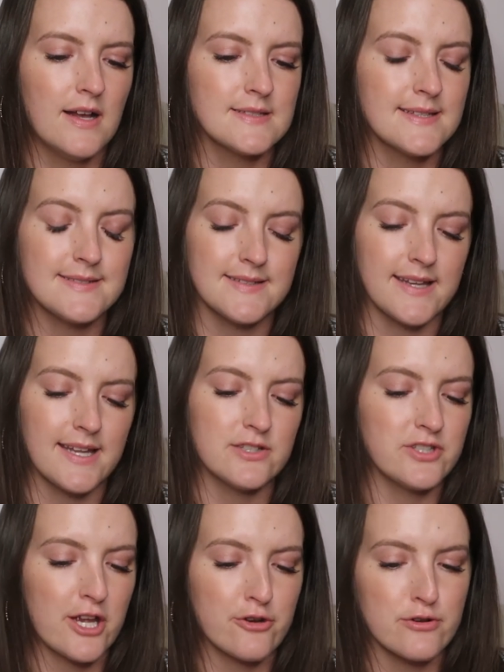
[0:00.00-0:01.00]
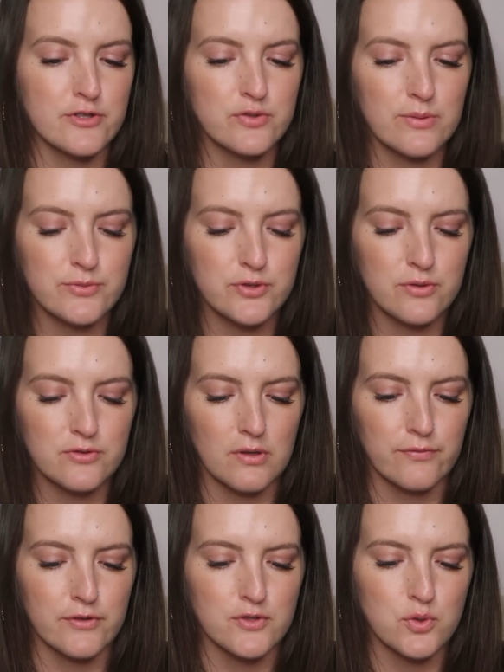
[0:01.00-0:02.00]
So this is again a J. Crew swimsuit,
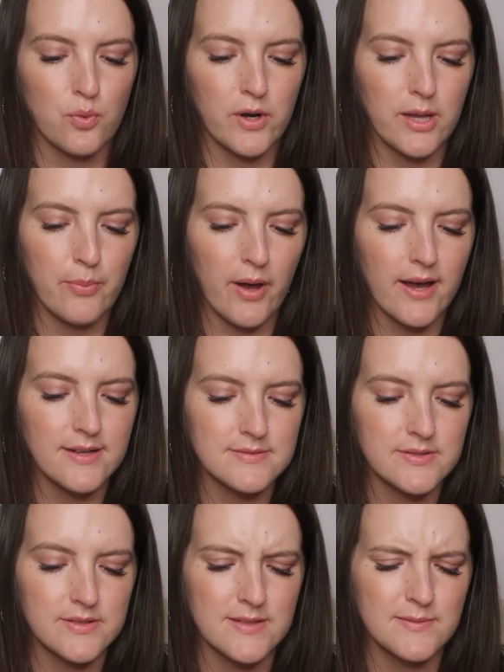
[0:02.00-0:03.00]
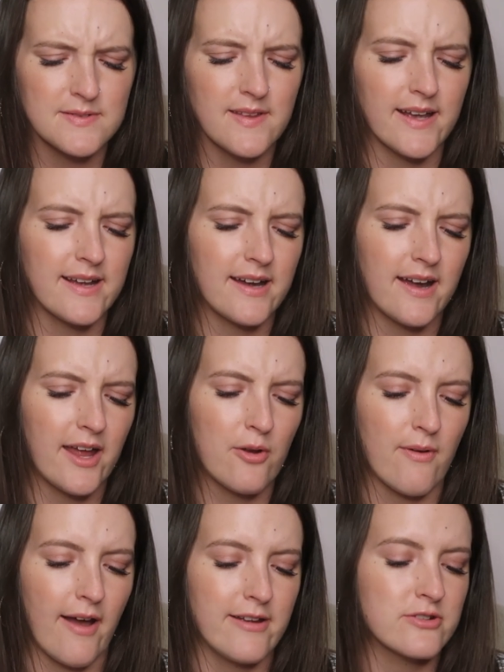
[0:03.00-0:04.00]
sold for $20. This was like, I don't
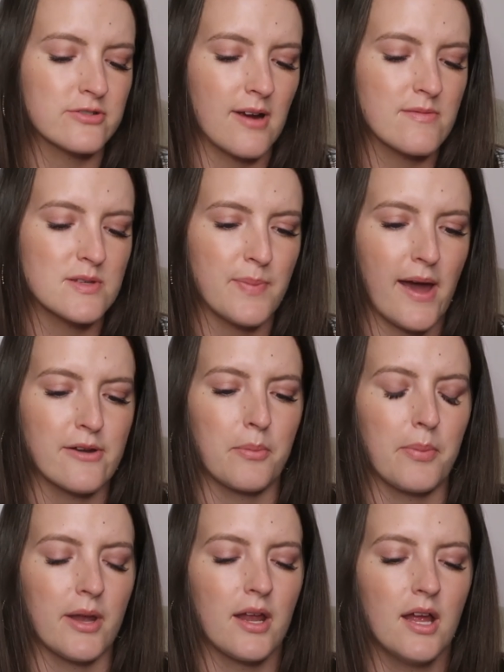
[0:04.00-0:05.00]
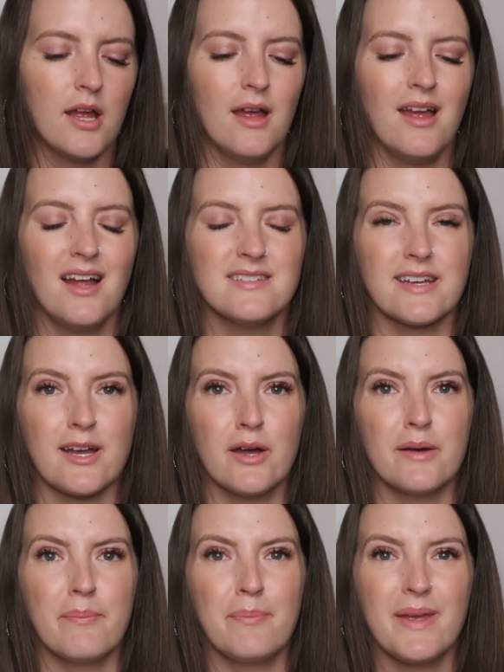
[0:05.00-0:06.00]
know how you describe this pattern, but it's like
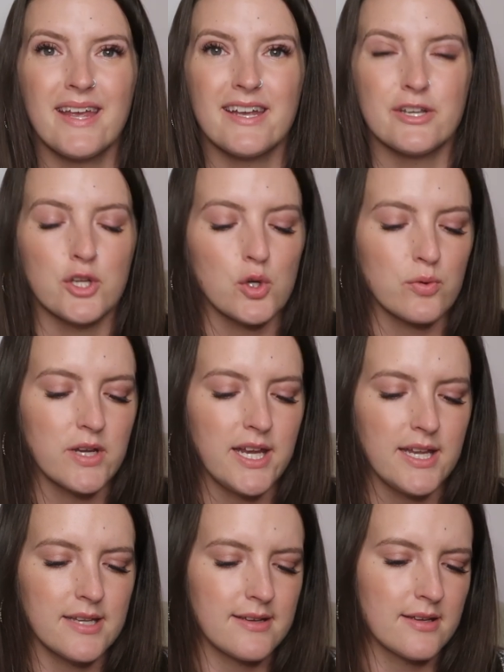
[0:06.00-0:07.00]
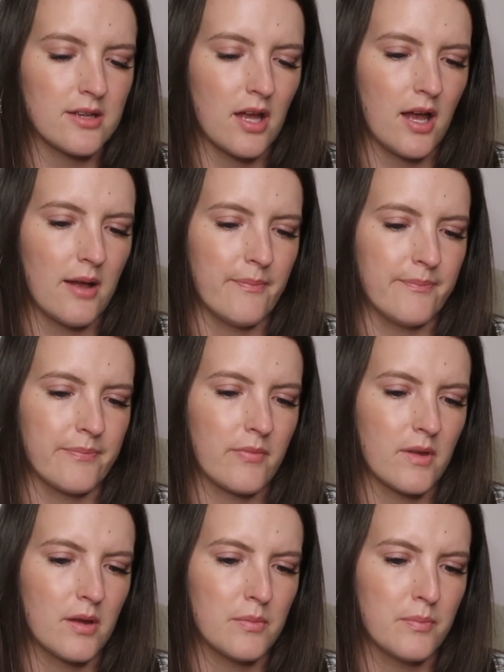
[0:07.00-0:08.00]
a pink and green
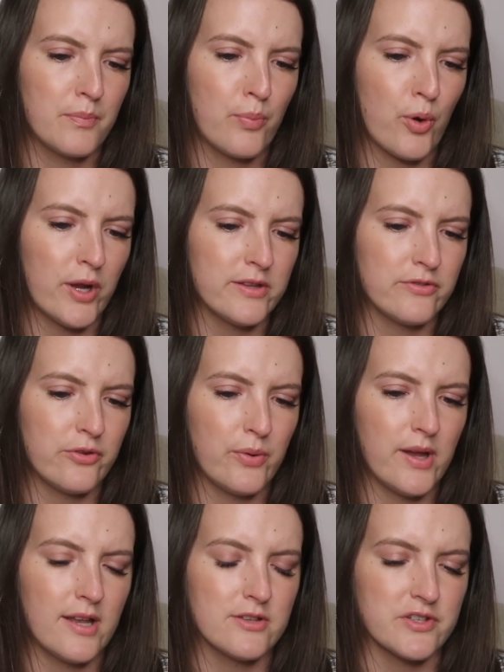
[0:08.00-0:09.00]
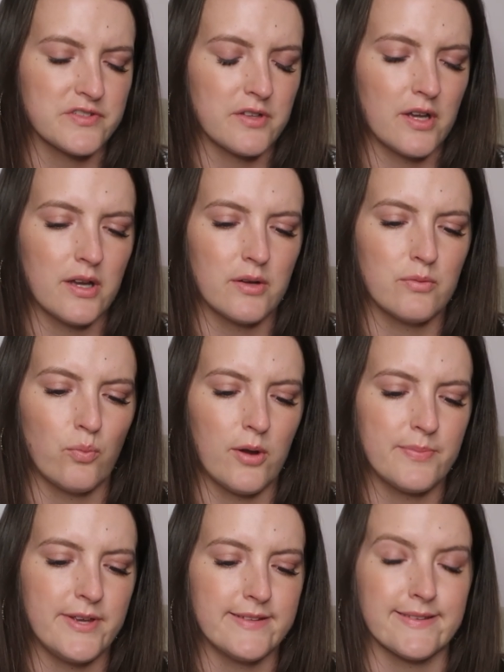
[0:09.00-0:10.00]
print to it, and just a
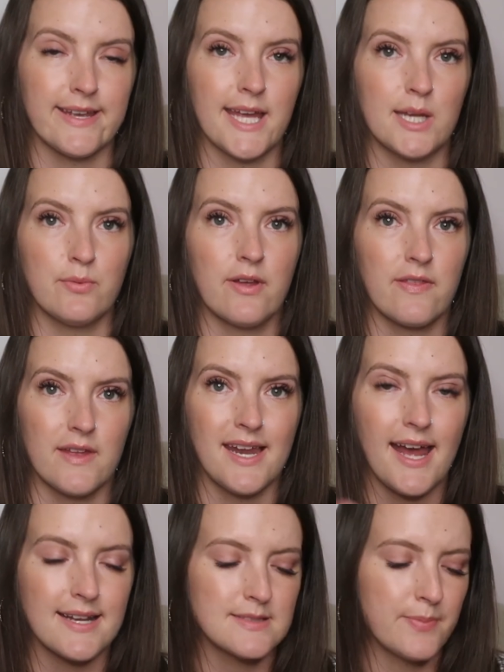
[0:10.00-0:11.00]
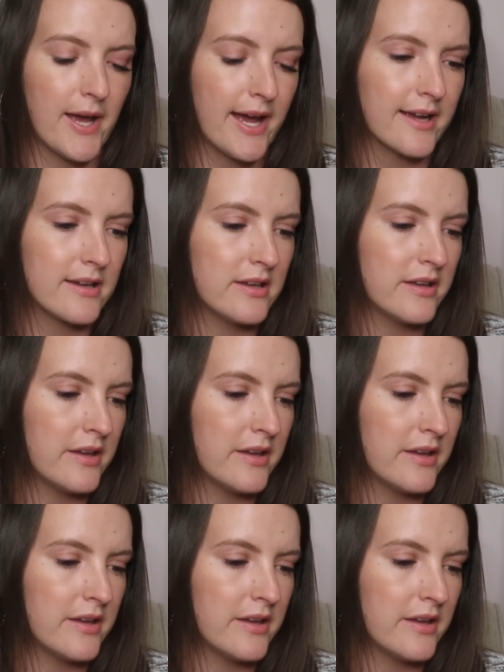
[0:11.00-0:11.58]
one piece again with an X back.